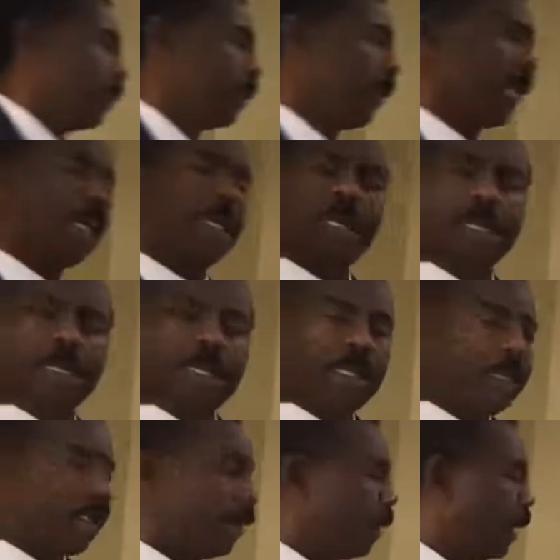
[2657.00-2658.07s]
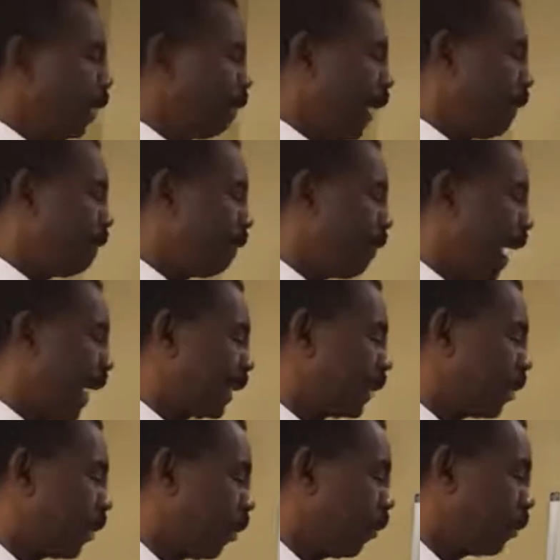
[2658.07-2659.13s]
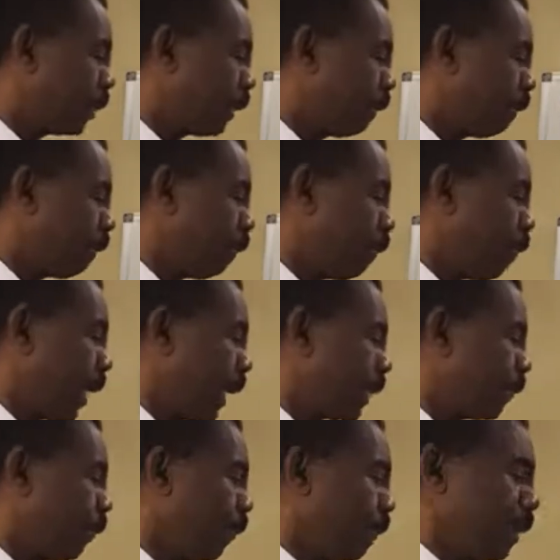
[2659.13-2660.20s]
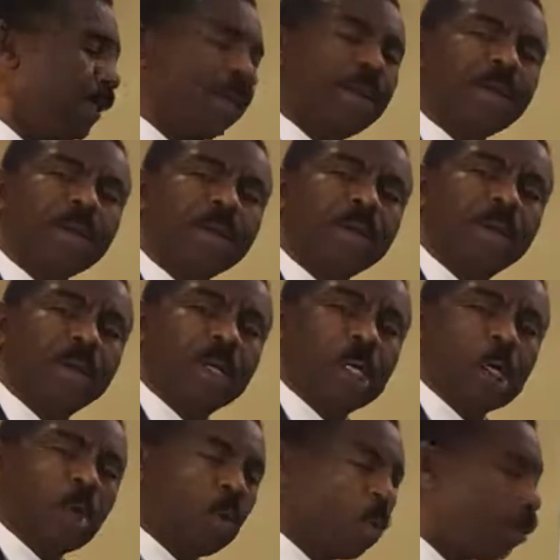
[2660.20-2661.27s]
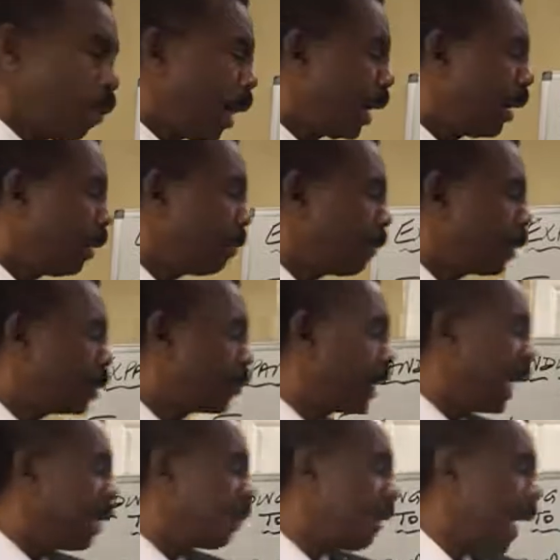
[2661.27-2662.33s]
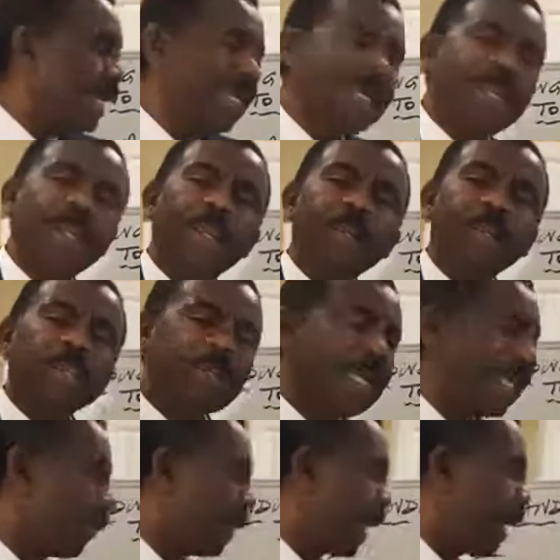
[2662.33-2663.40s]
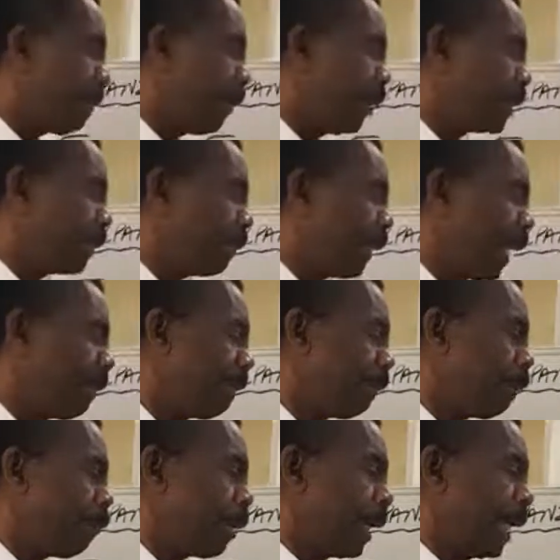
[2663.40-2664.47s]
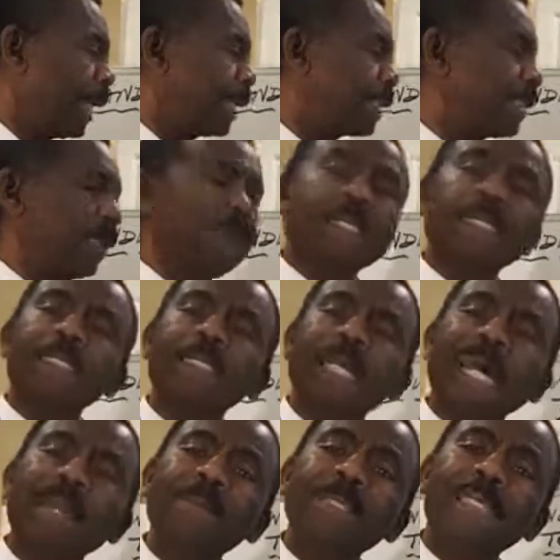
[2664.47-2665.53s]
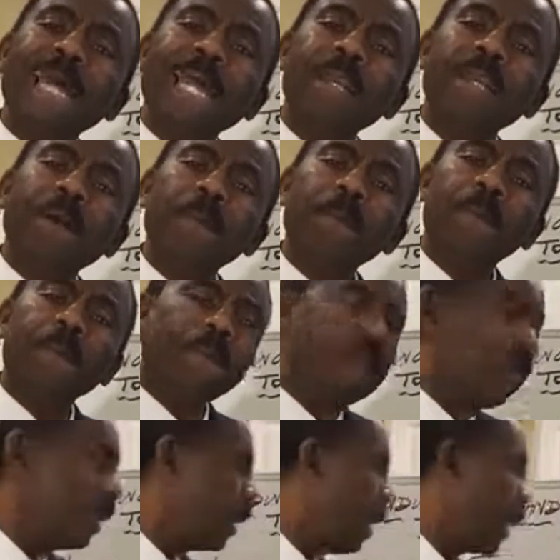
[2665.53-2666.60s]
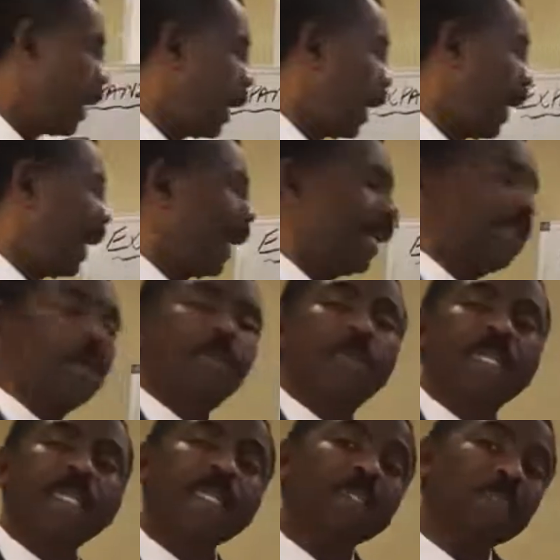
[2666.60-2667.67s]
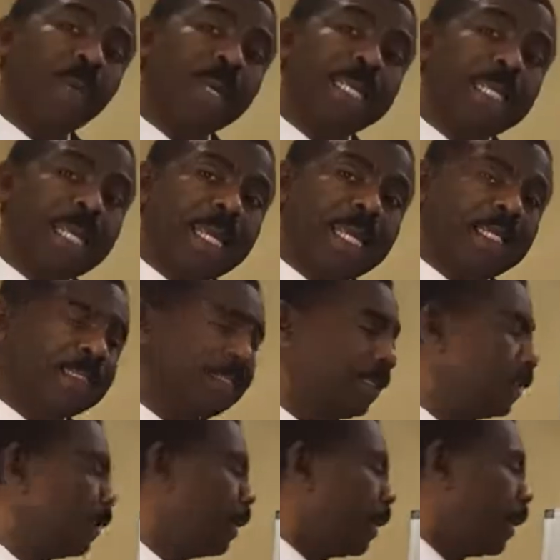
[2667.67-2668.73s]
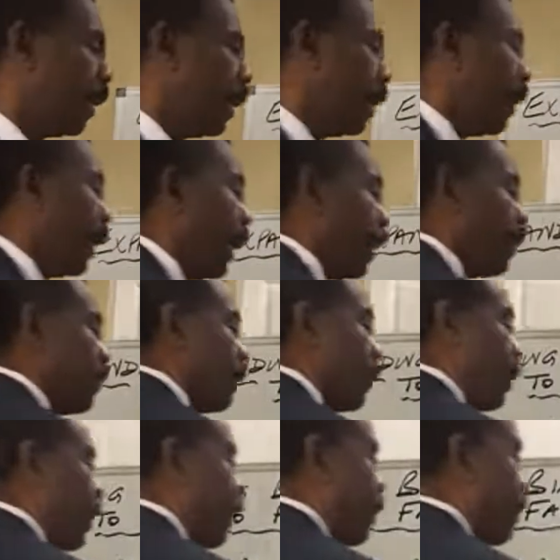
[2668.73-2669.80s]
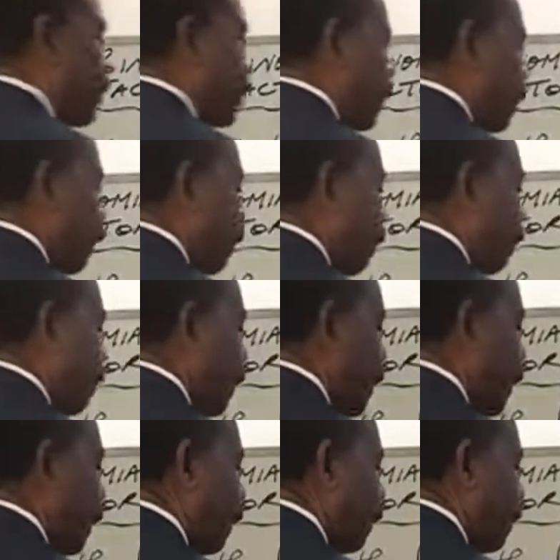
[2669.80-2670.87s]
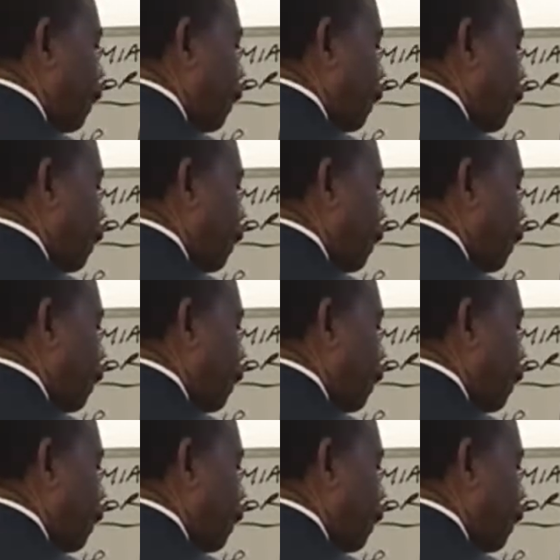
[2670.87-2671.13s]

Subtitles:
Okay? Now, if I factor out a 4x from here, what number should I write here so that when I multiply 4x times that number, I end up with 20x? And the answer is 5.